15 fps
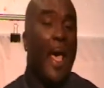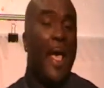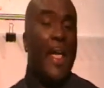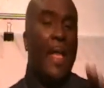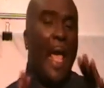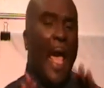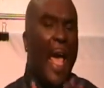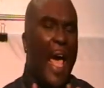
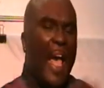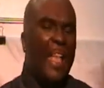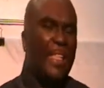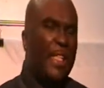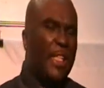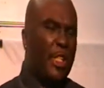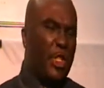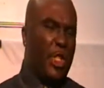And
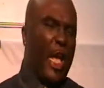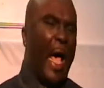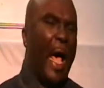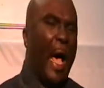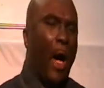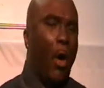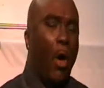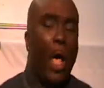as a
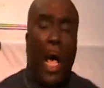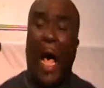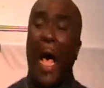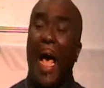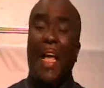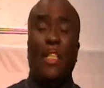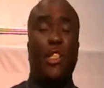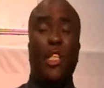child,
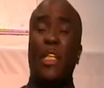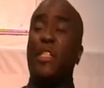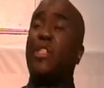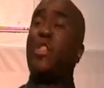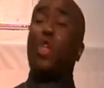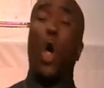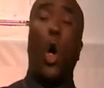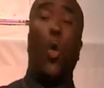I
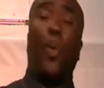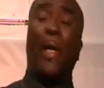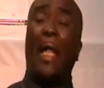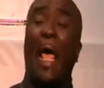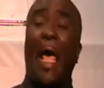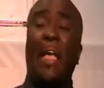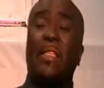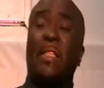just saw
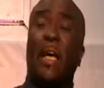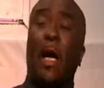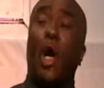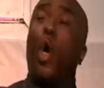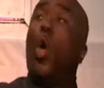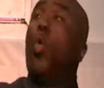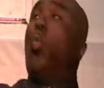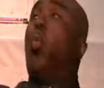it as
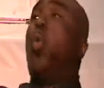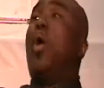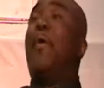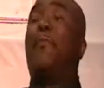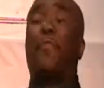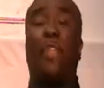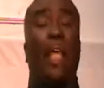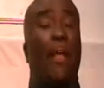a
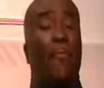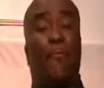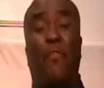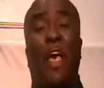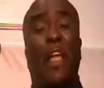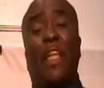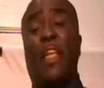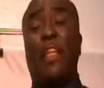wolf that
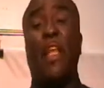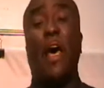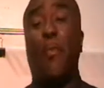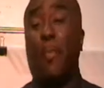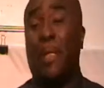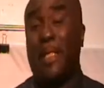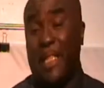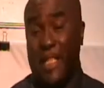fell in
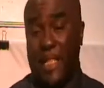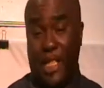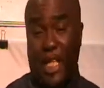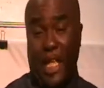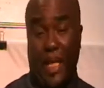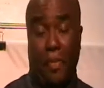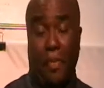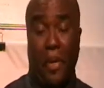love with the
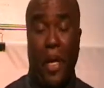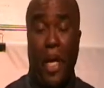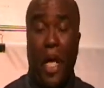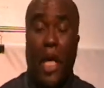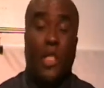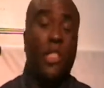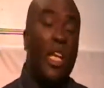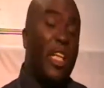sheep.
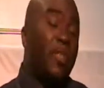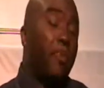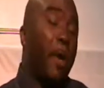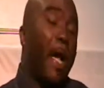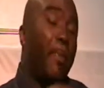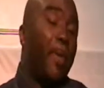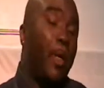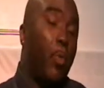She's
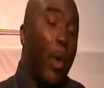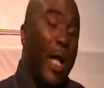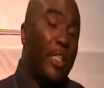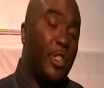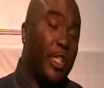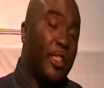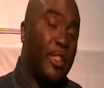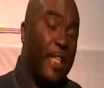probably
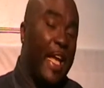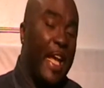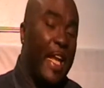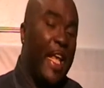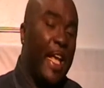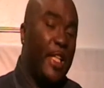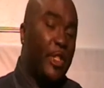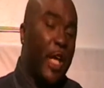watching
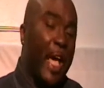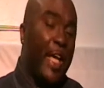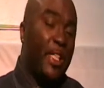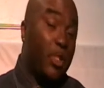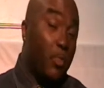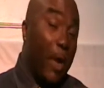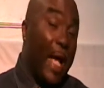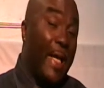TD
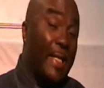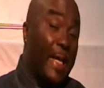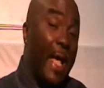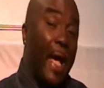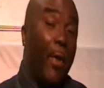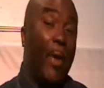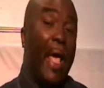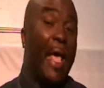Jakes right
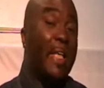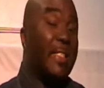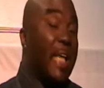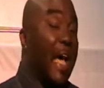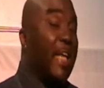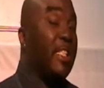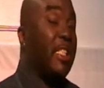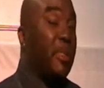now as
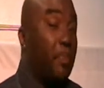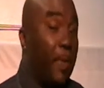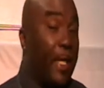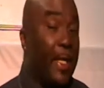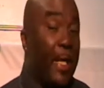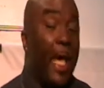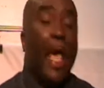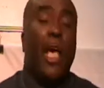I
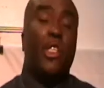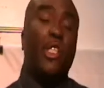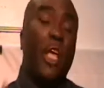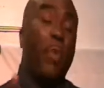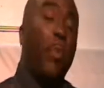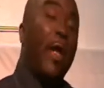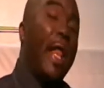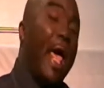speak. She
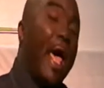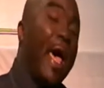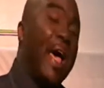would